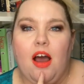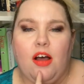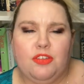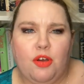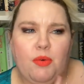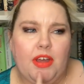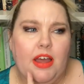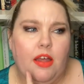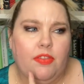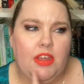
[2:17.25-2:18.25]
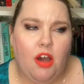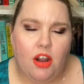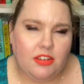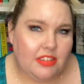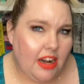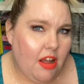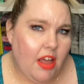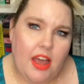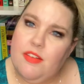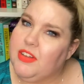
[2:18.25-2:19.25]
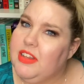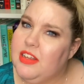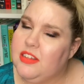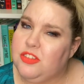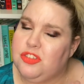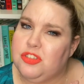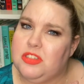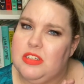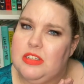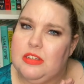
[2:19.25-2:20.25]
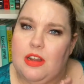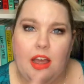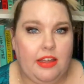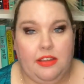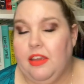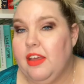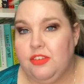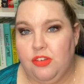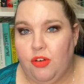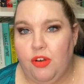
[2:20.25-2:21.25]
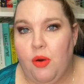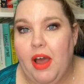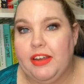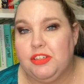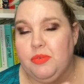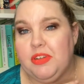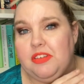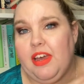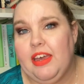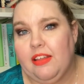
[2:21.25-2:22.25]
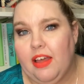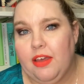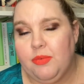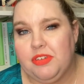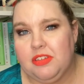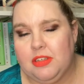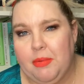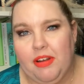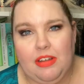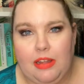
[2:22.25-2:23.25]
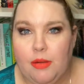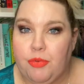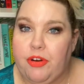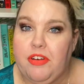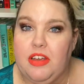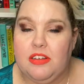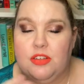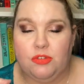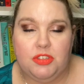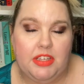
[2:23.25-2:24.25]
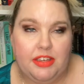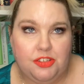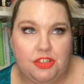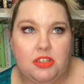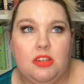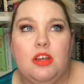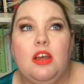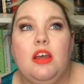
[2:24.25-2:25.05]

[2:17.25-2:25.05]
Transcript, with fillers: Also, the arcs that I'll have in this, just in, in case you don't know, I actually went to ALA, which is the American Library Association